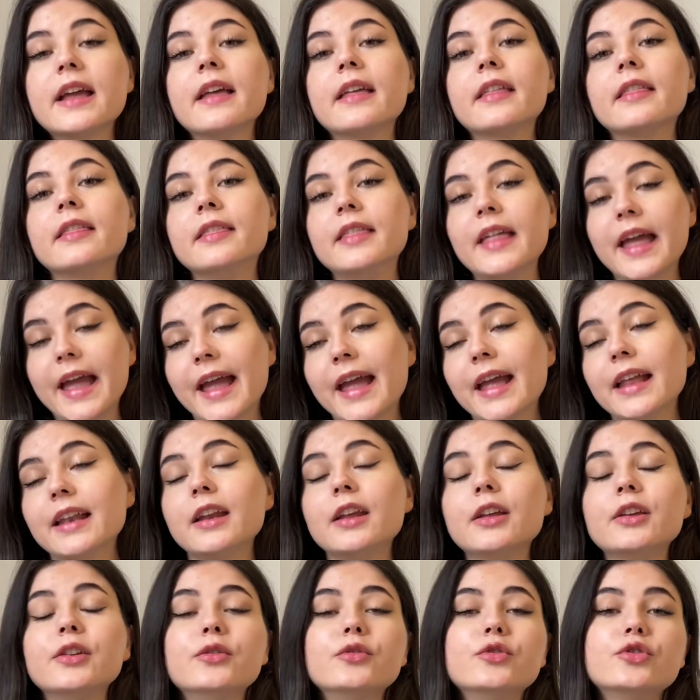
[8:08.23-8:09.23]
then
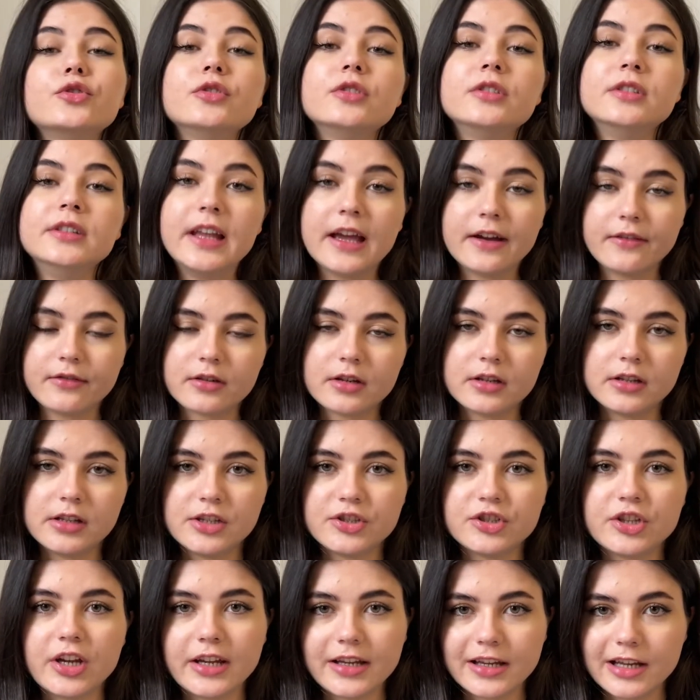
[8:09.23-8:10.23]
you should definitely
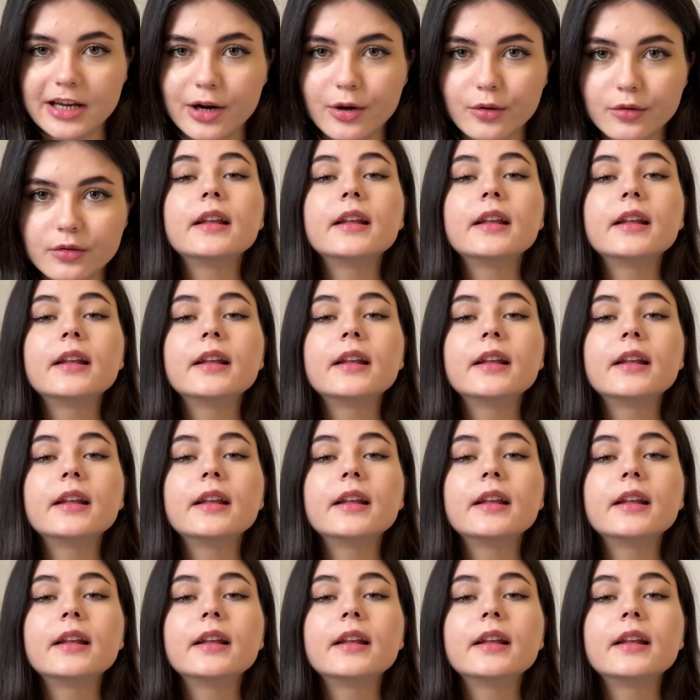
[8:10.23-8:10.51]
check it out.